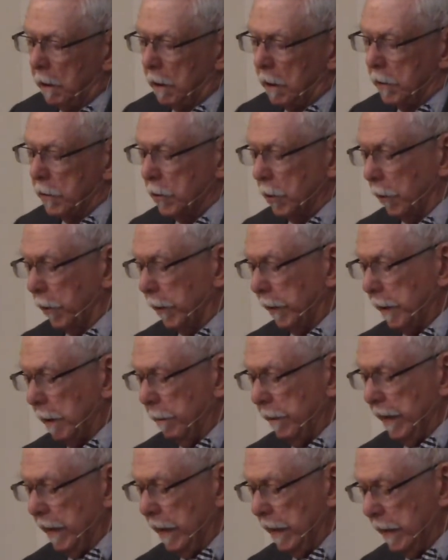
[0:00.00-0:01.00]
So there can
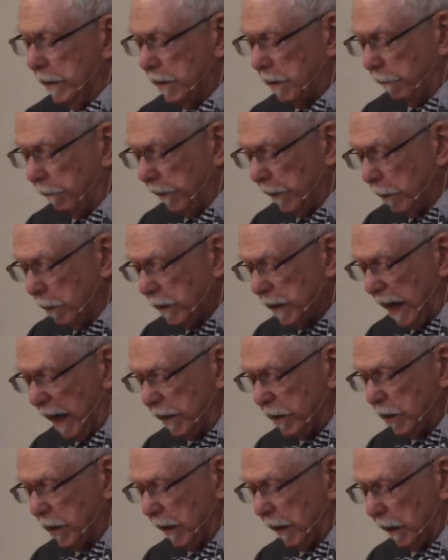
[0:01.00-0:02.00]
be severe
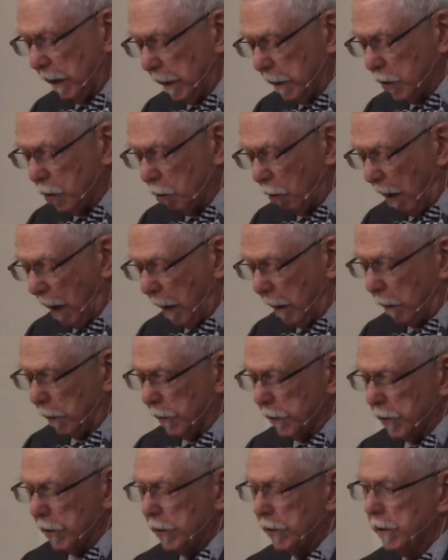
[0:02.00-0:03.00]
testing and
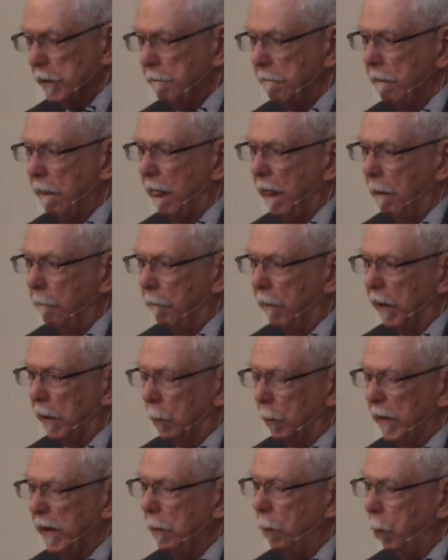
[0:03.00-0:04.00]
trials, but
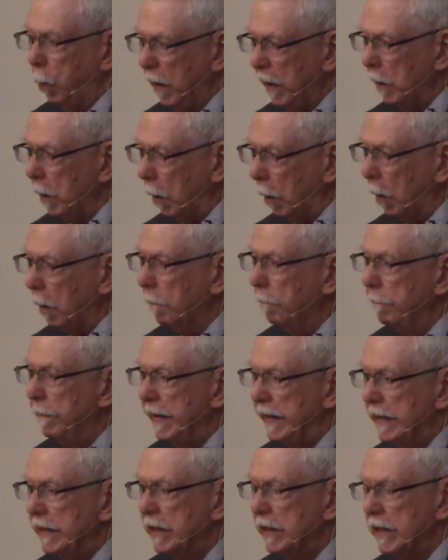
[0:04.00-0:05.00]
we will
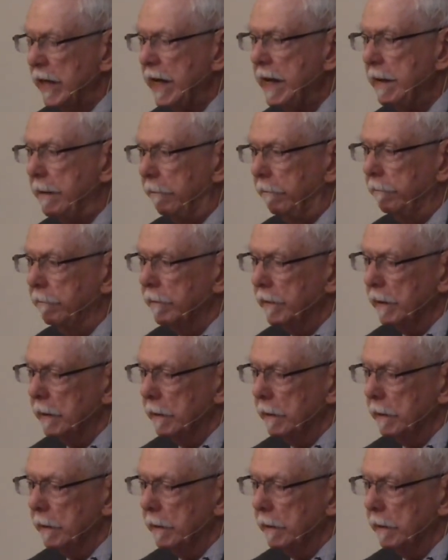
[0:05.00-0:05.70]
be saved.